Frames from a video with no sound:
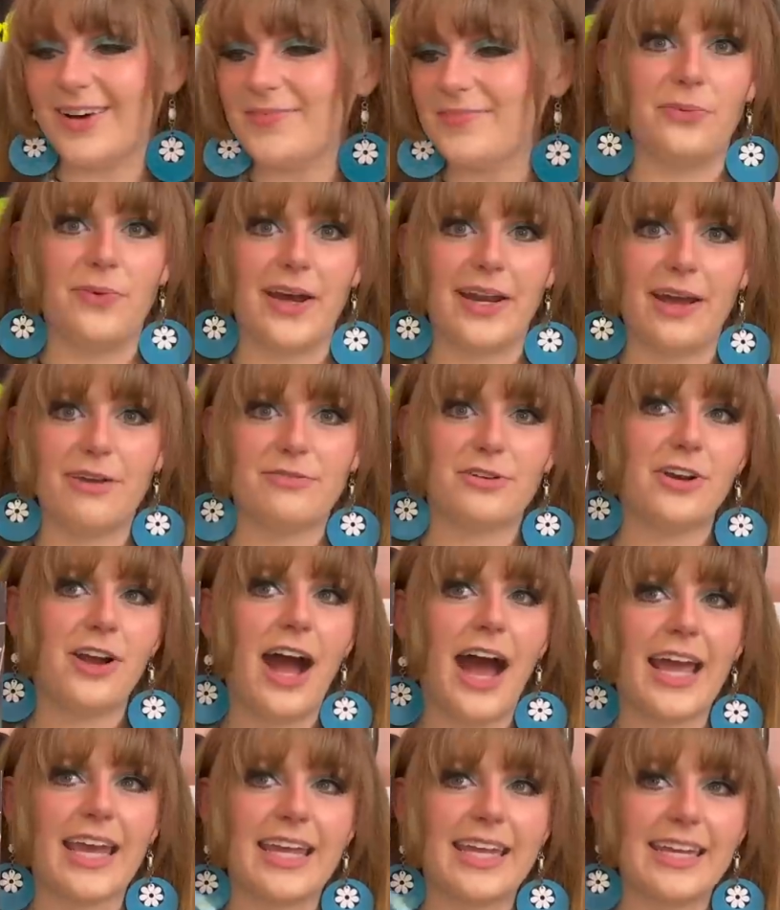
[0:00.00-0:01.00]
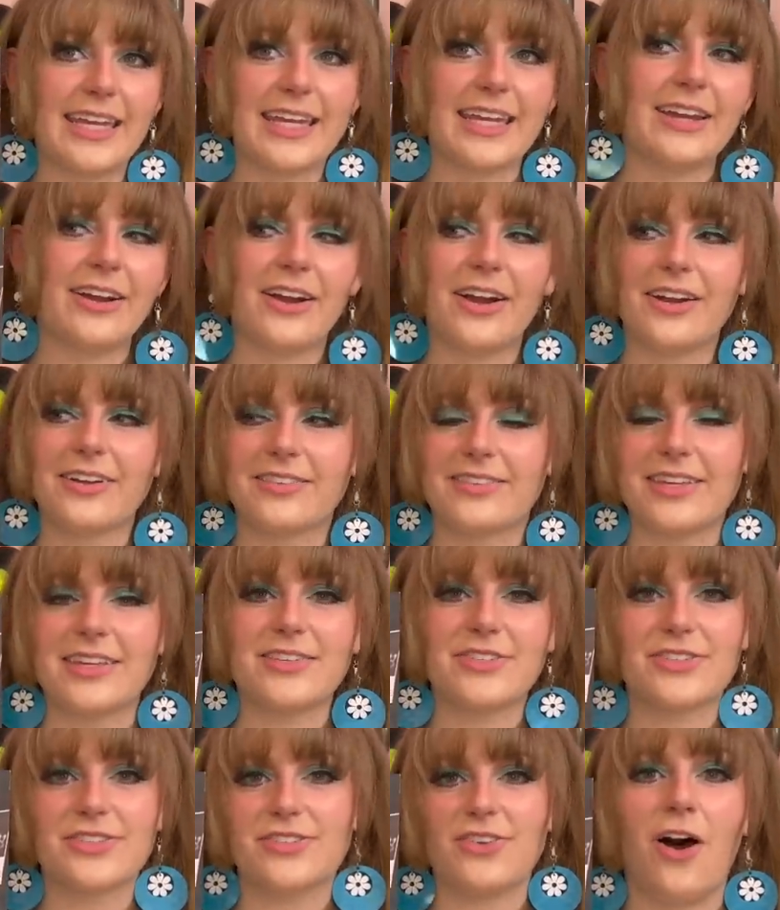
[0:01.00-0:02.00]
Whenever I hear
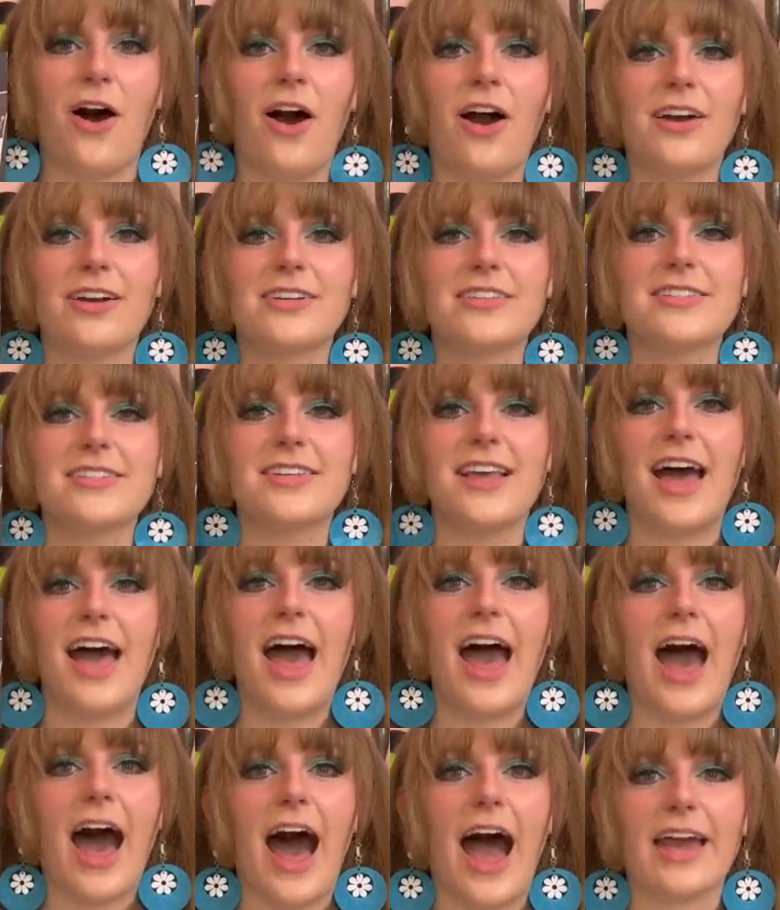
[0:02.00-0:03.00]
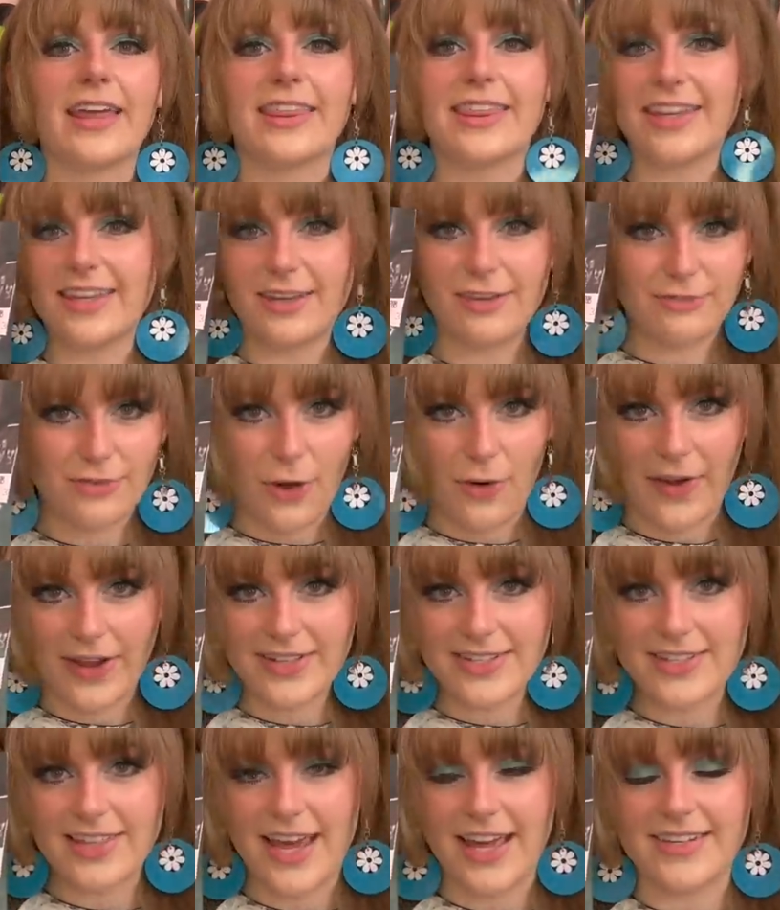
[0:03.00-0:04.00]
these songs, I think of
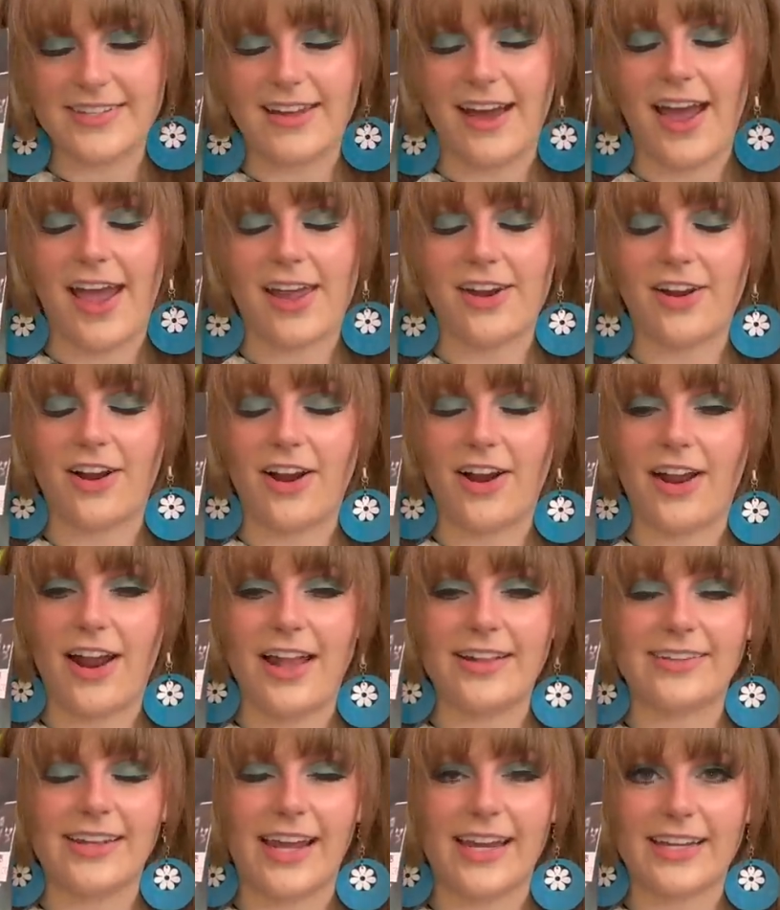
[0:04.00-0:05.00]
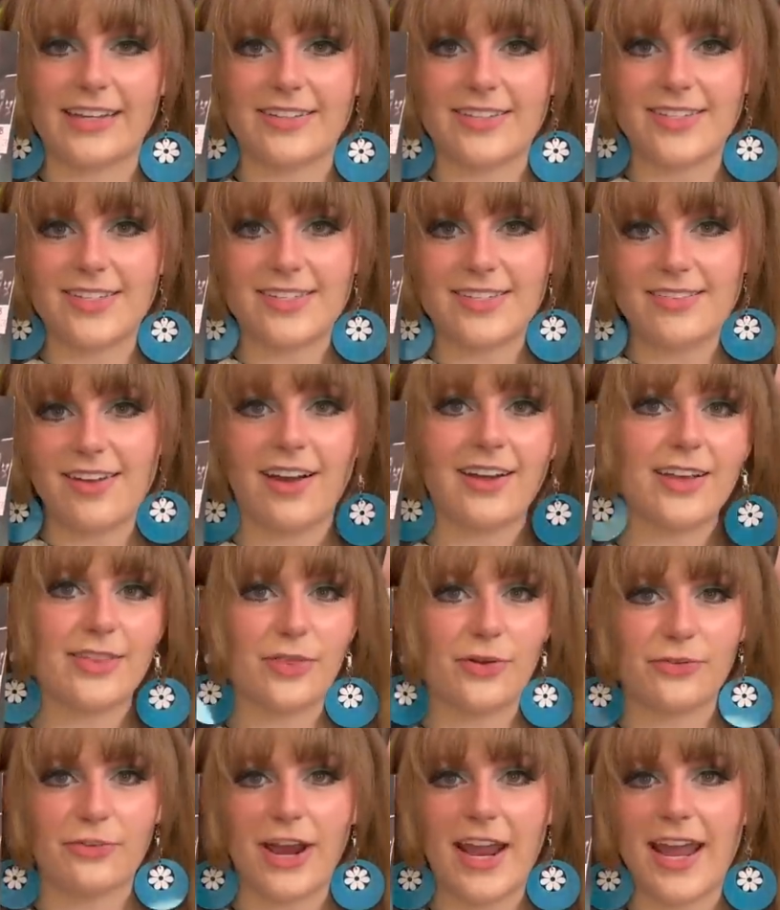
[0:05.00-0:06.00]
going to that diner and getting stuck in
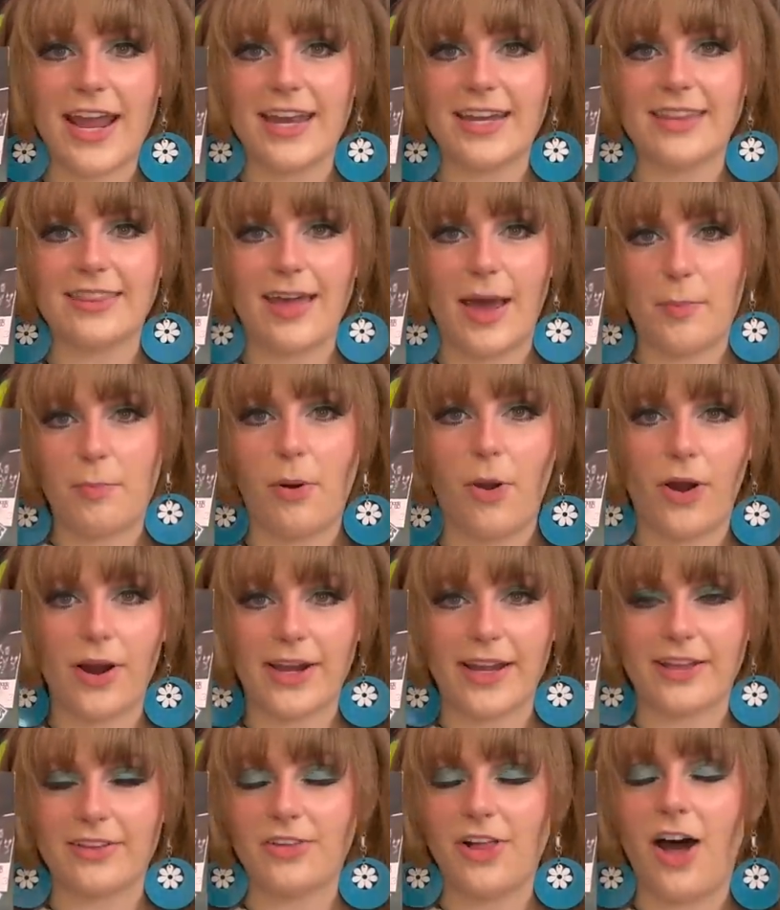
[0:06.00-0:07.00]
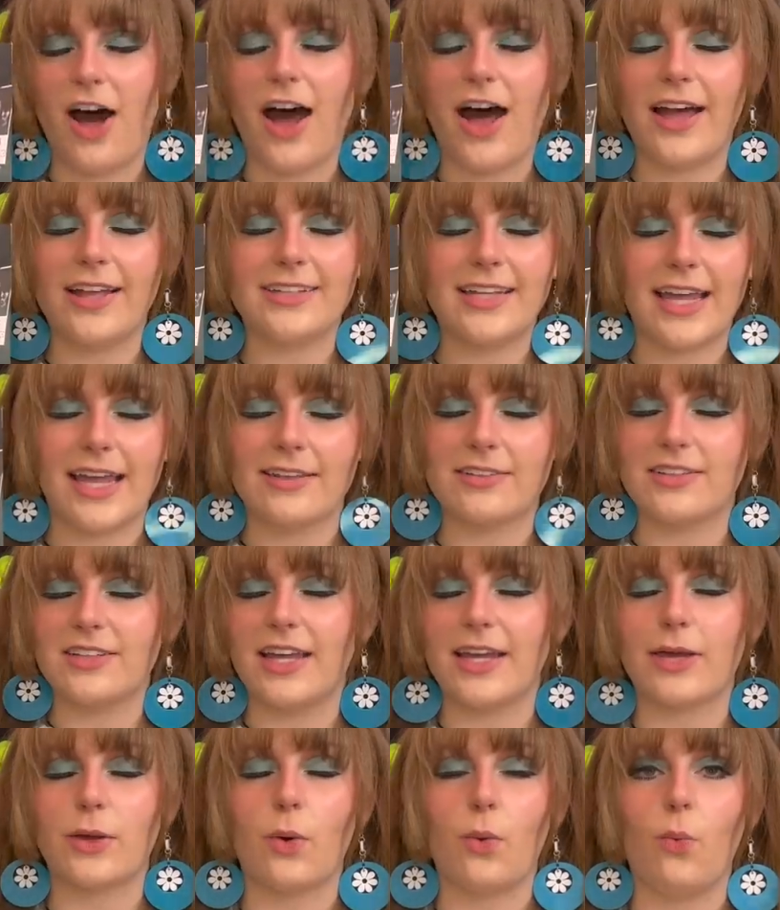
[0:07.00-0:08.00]
the rain in that parking lot and
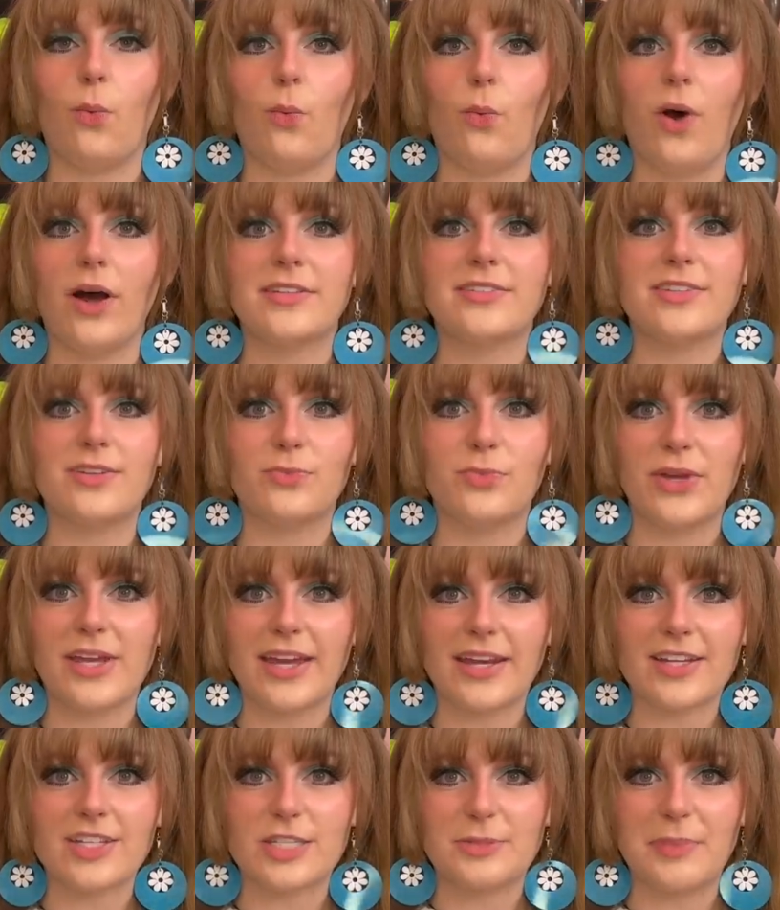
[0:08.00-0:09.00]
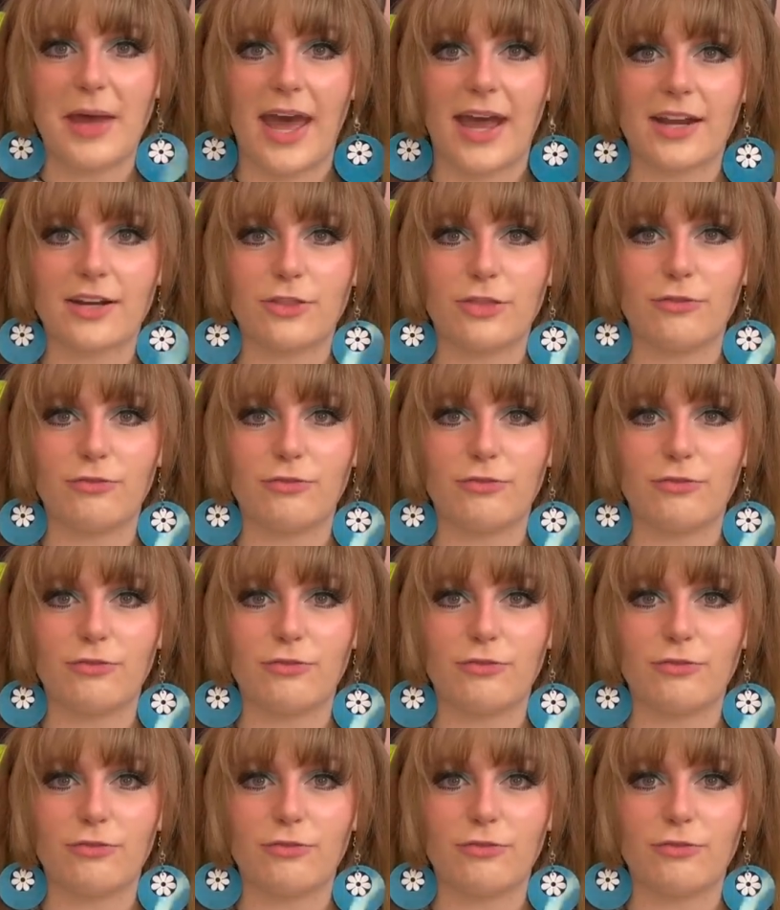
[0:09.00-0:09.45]
like, what did we expect?